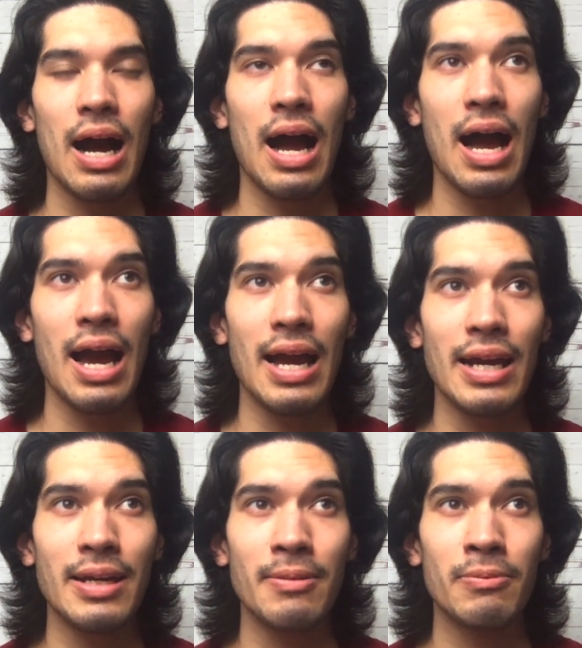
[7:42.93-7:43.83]

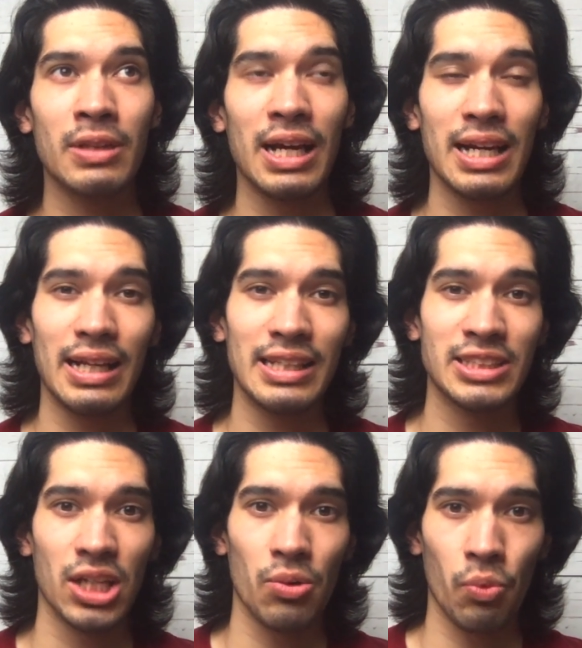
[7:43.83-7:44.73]
I'm glad I at
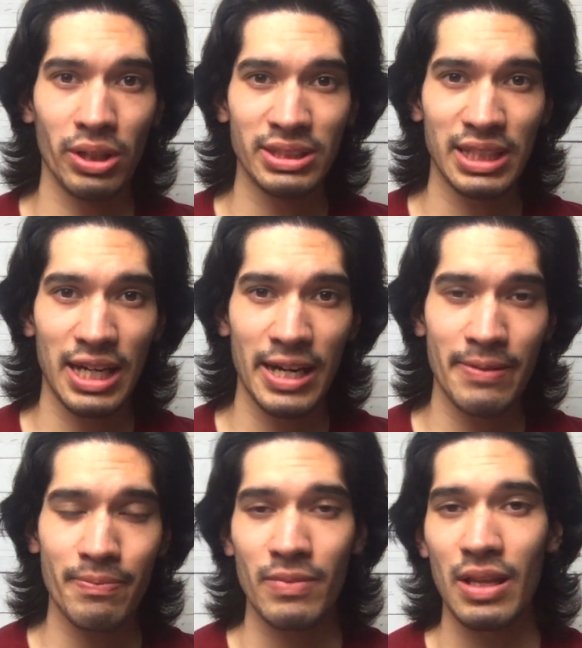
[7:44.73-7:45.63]
least saw it one
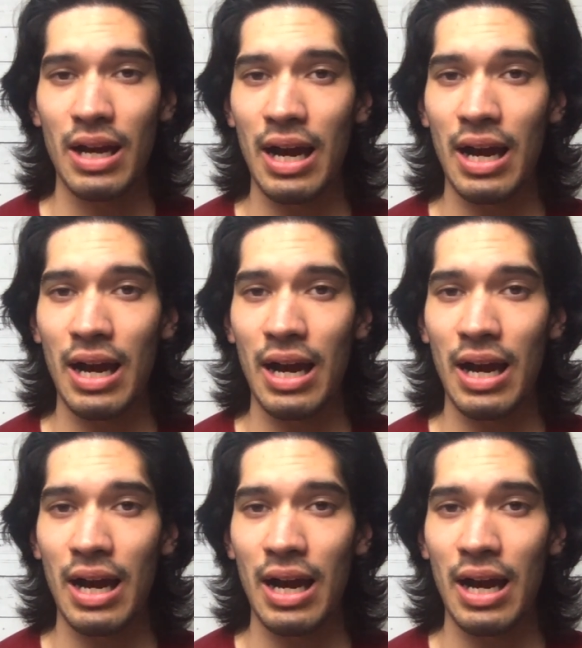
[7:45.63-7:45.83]
time.